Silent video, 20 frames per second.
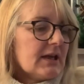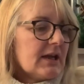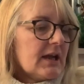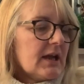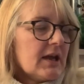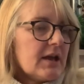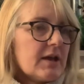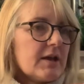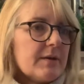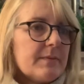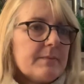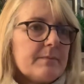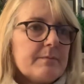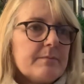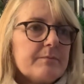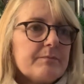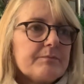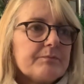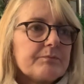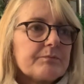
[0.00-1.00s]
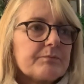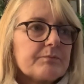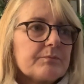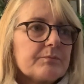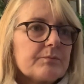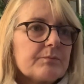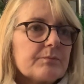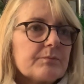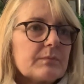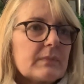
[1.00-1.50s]

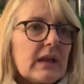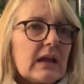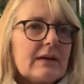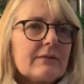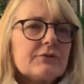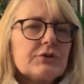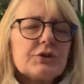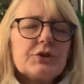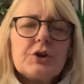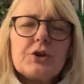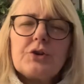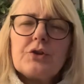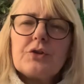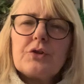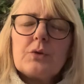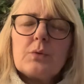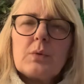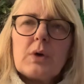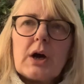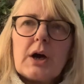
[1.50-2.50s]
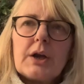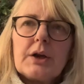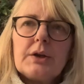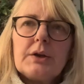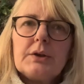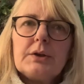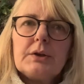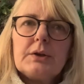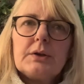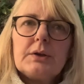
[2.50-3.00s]
I've done another one,
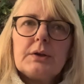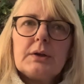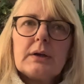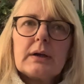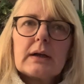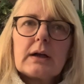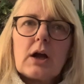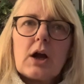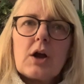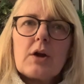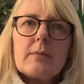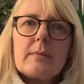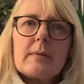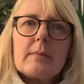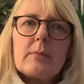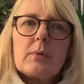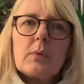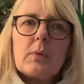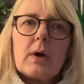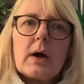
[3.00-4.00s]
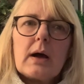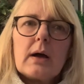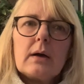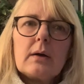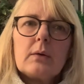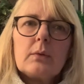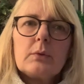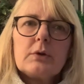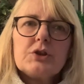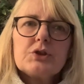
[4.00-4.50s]
can't remember
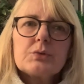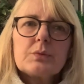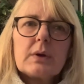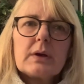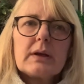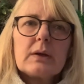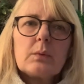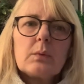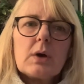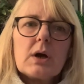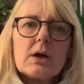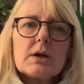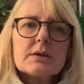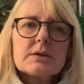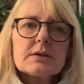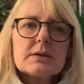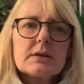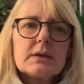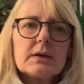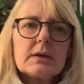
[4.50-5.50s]
which one it was.